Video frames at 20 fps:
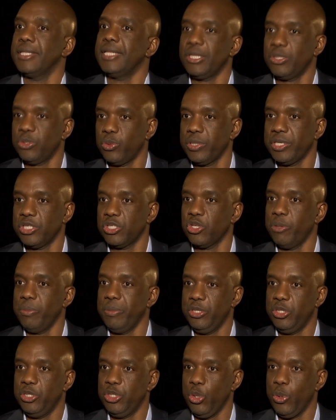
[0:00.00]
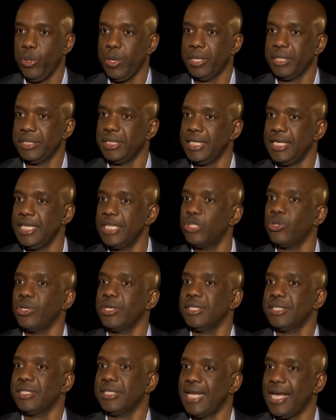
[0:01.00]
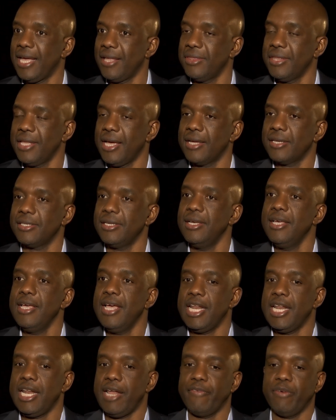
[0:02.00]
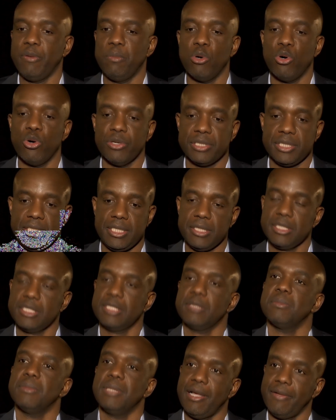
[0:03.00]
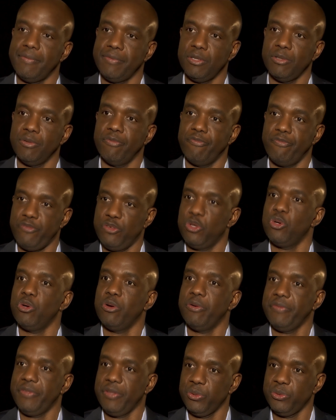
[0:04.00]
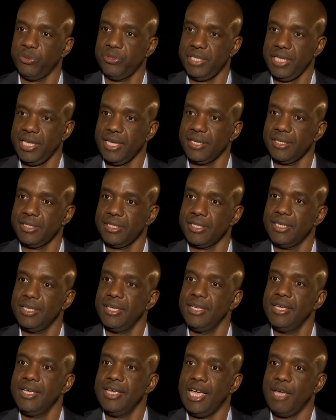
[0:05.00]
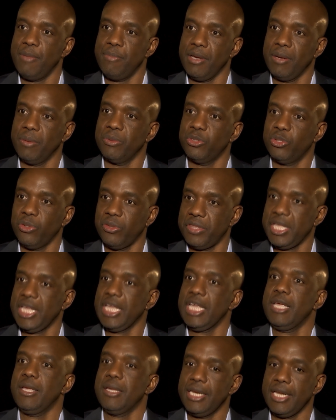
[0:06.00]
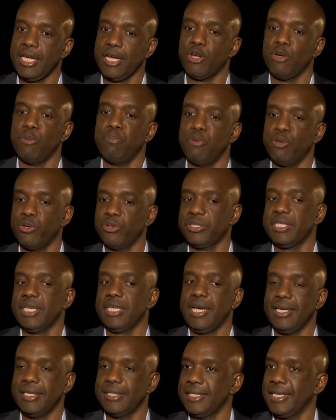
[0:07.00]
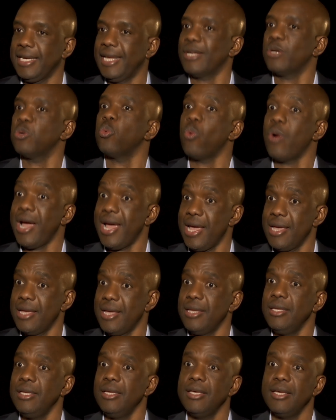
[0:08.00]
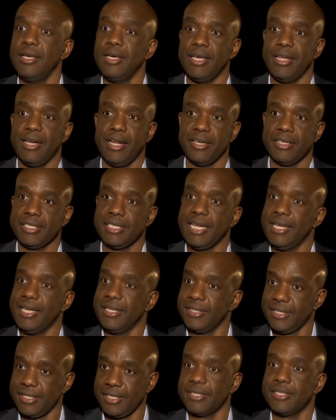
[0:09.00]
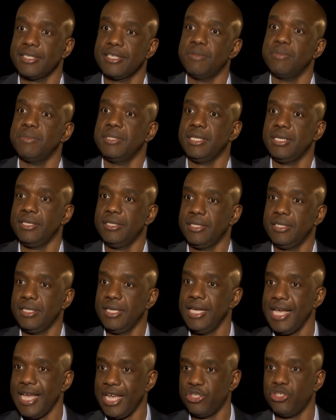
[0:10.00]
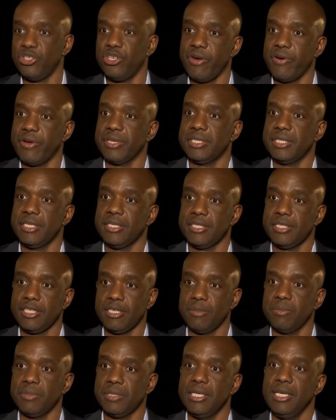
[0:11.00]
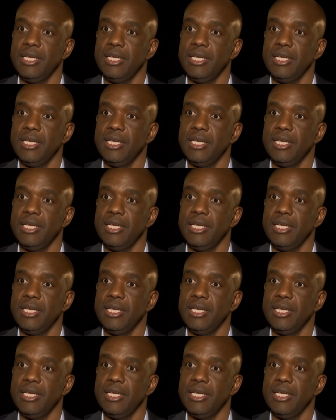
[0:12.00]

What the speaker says: that's what he's going to be doing, because he needs to understand that and have a more system level view of those things and be able to think in a computer science-like way and understand systems and engineering systems.